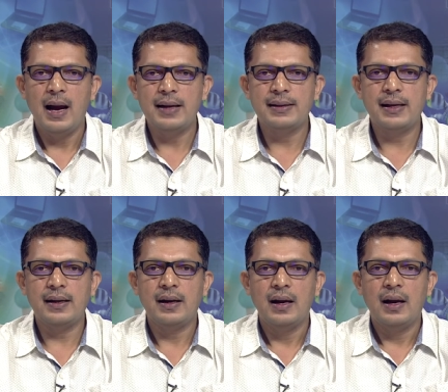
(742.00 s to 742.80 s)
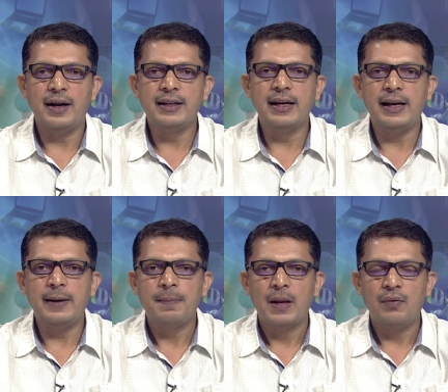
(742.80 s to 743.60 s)
And then
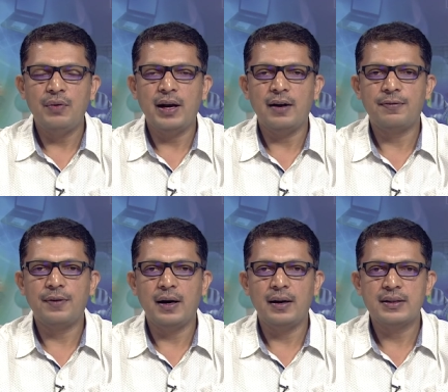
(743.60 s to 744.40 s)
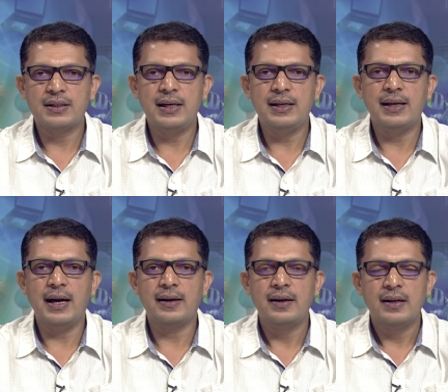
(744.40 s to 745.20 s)
finally, we have uh, seen
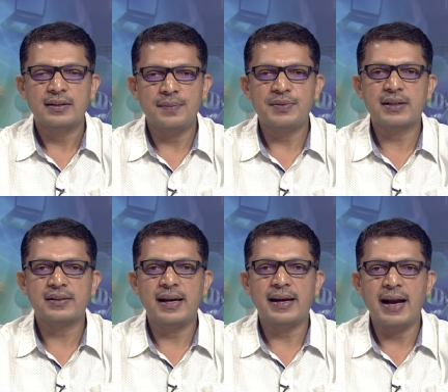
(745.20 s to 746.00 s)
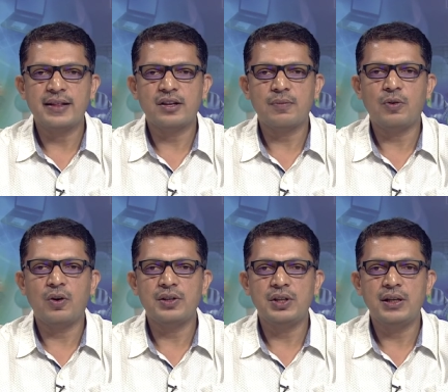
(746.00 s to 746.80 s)
that subjects like
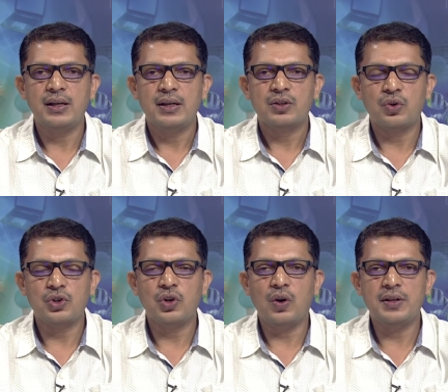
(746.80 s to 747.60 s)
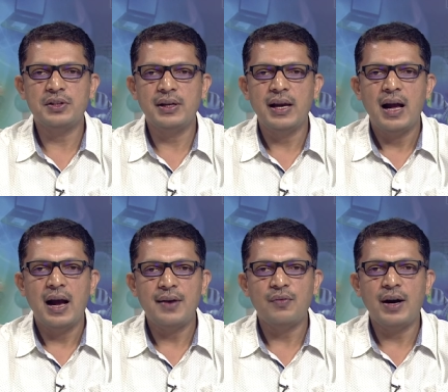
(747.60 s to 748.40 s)
anthropology, sociology
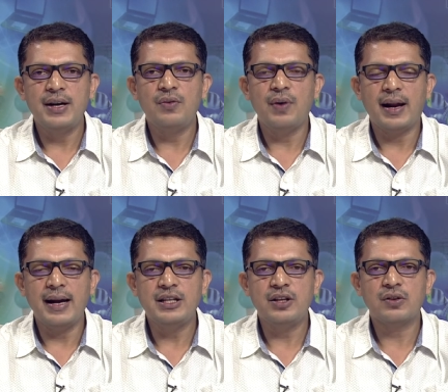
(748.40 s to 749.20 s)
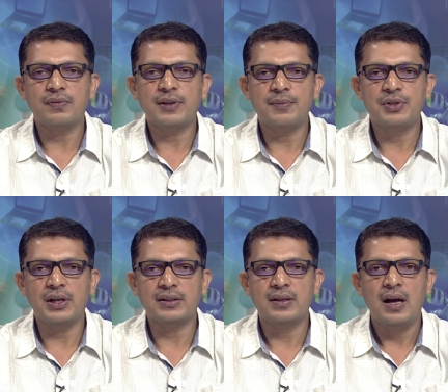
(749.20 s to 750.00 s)
and wide varieties of
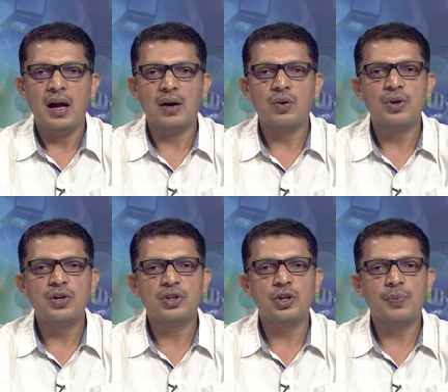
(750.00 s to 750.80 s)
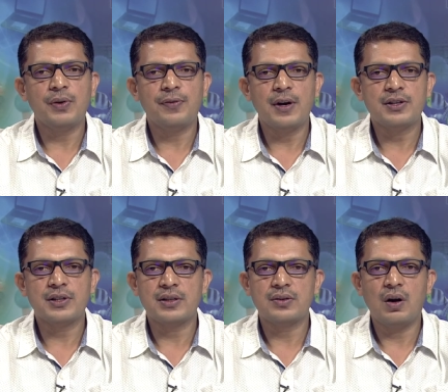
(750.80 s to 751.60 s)
subjects according to the
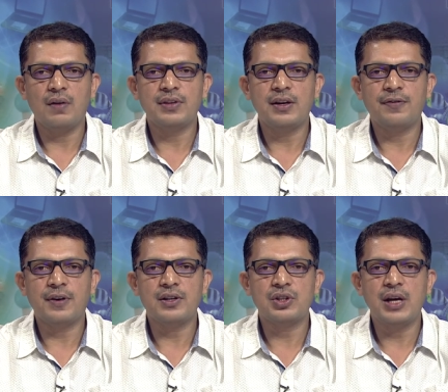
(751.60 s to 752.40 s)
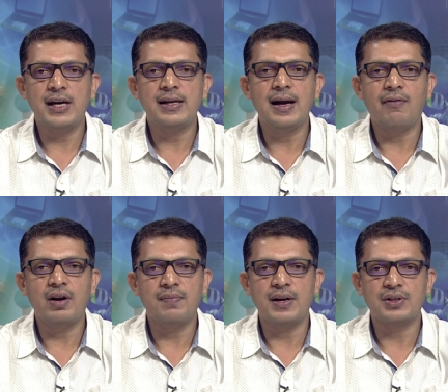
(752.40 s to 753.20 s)
preferences of the different state
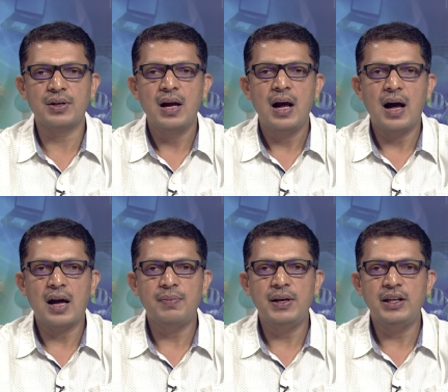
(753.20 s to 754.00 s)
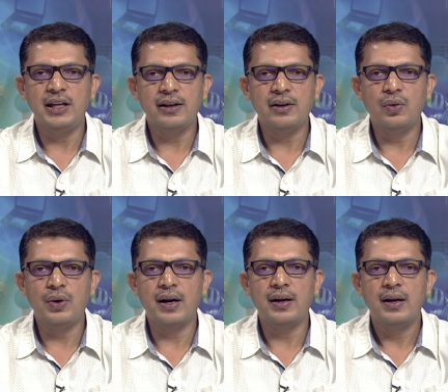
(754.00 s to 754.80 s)
governments are being
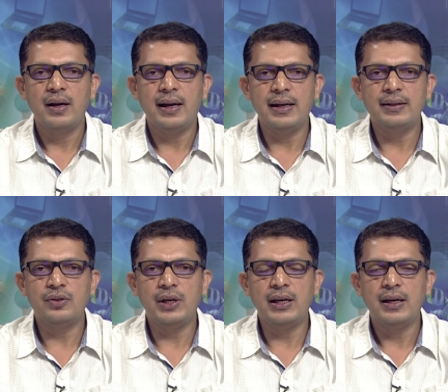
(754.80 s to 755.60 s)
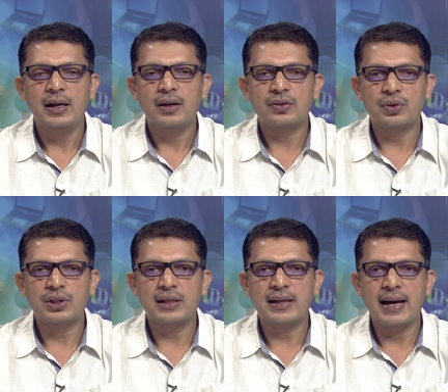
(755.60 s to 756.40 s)
included into the
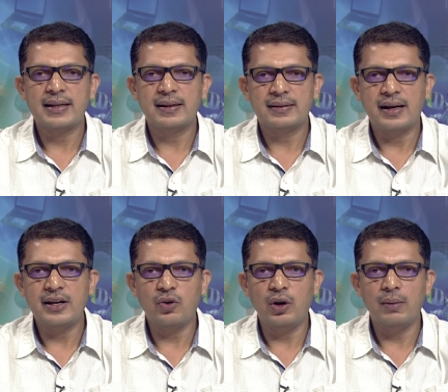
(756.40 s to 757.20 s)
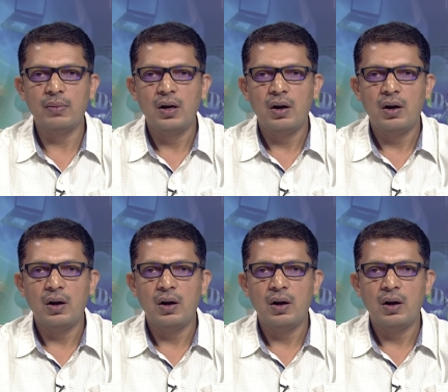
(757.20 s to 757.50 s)
social sciences curriculum